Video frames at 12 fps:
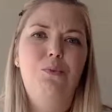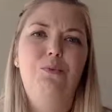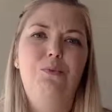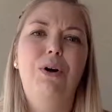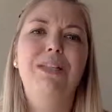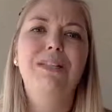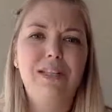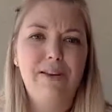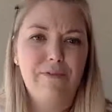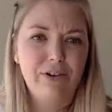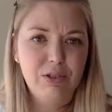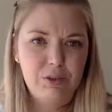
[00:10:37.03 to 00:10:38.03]
what's the
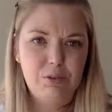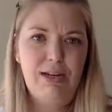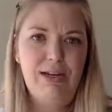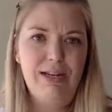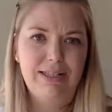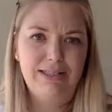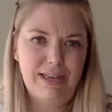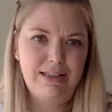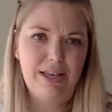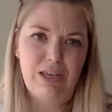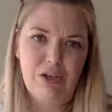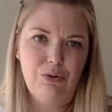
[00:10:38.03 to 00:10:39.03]
difference between a site
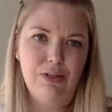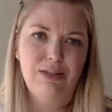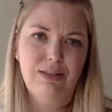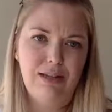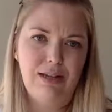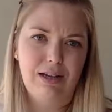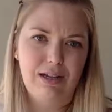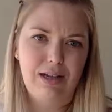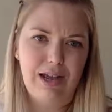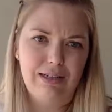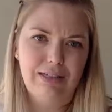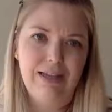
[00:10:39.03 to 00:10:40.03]
that a
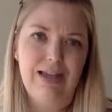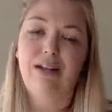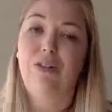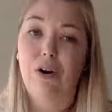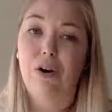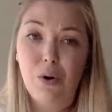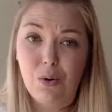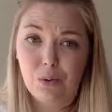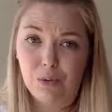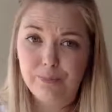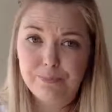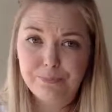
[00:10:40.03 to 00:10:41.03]
client designs on their
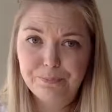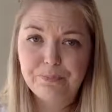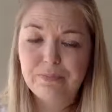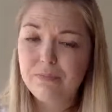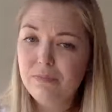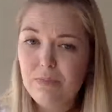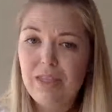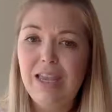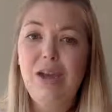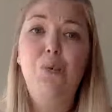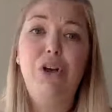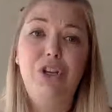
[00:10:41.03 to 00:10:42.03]
own
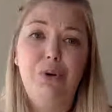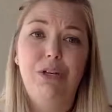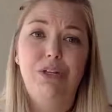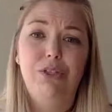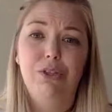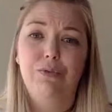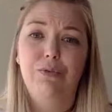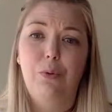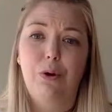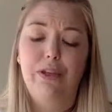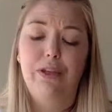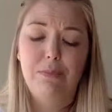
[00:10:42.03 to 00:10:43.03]
and what you can do
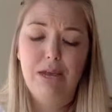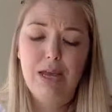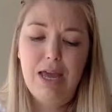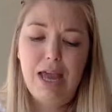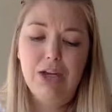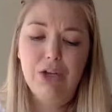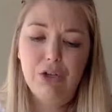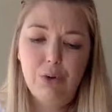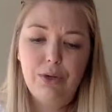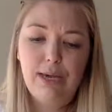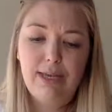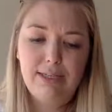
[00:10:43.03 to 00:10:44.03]
for them, and
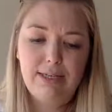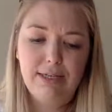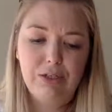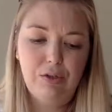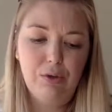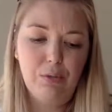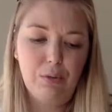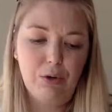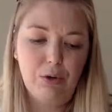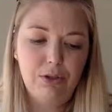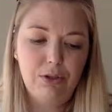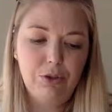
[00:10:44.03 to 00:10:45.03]
showcasing it to the
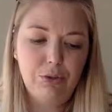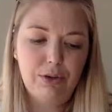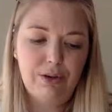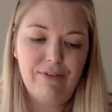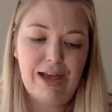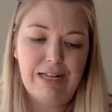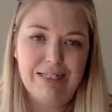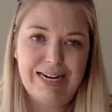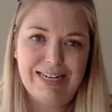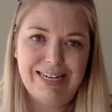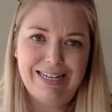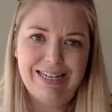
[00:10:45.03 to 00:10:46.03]
world and
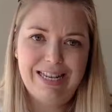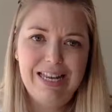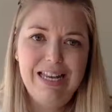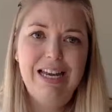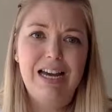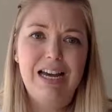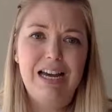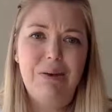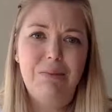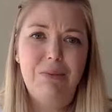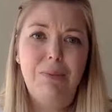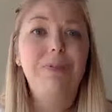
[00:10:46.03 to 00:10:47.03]
validating
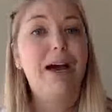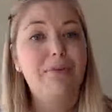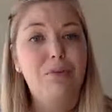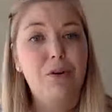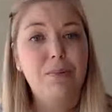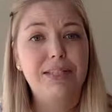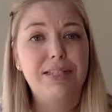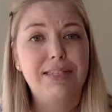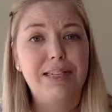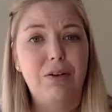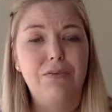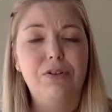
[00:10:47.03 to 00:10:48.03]
the platform as
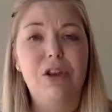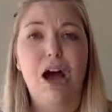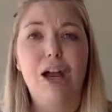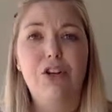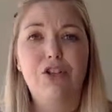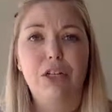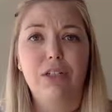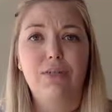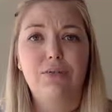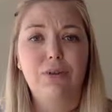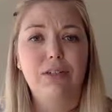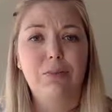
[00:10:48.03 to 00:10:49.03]
itself, not just
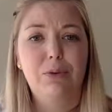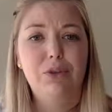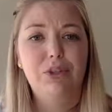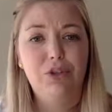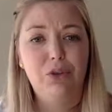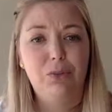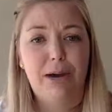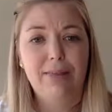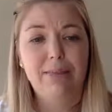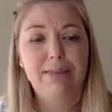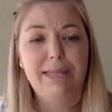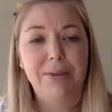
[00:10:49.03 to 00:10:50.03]
for someone to do by
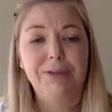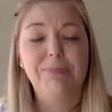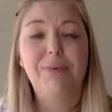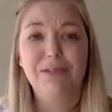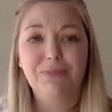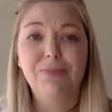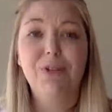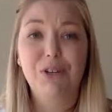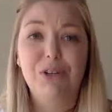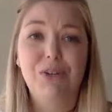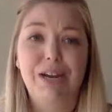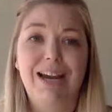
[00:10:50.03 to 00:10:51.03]
themselves, but for
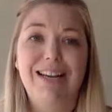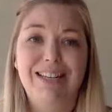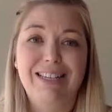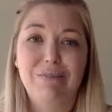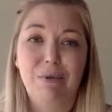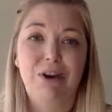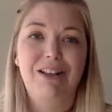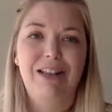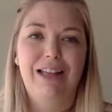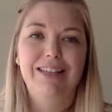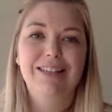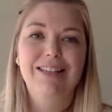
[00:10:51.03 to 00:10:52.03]
you to get more
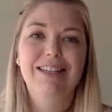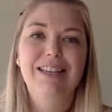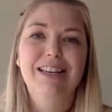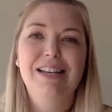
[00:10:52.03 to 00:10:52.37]
clients.